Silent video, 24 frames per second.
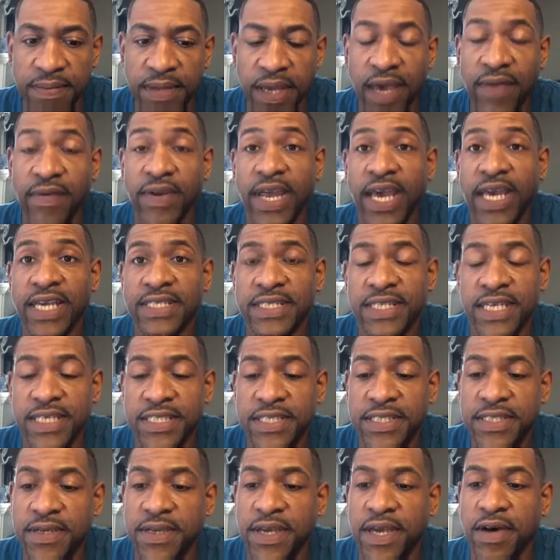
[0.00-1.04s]
Having
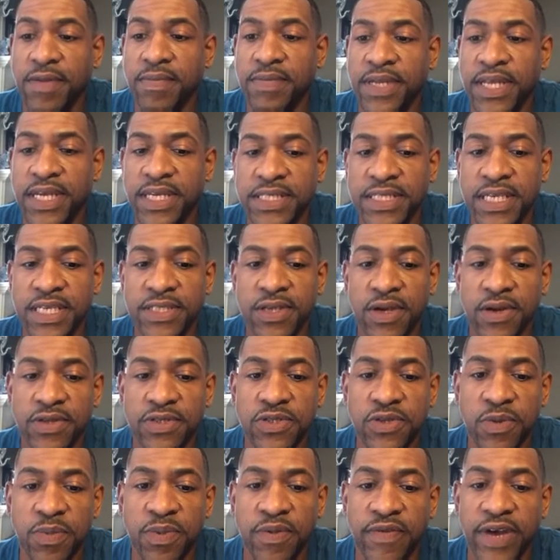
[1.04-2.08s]
access to help desk has
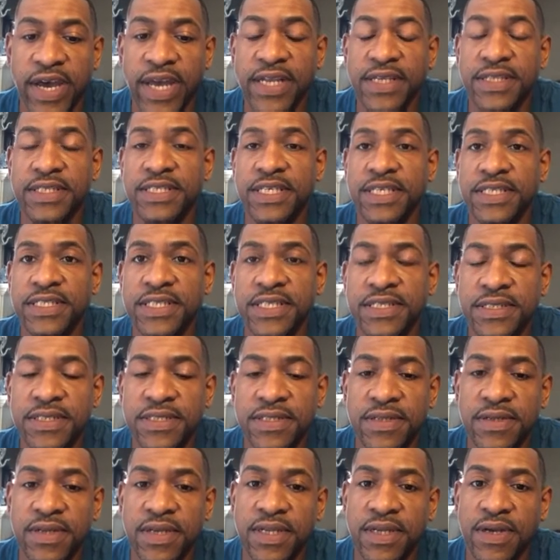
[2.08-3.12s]
also provided
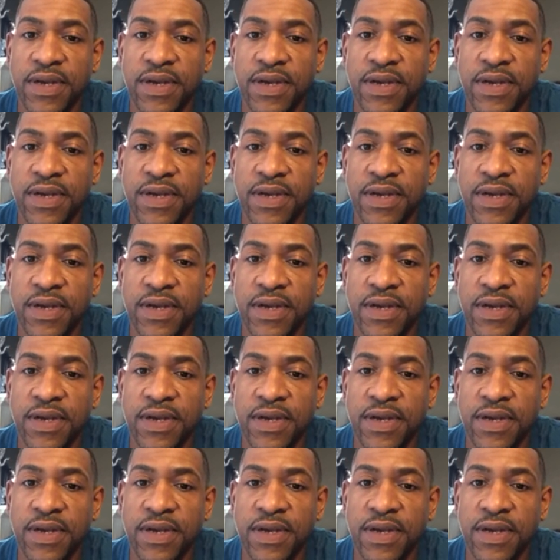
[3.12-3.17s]
assistance.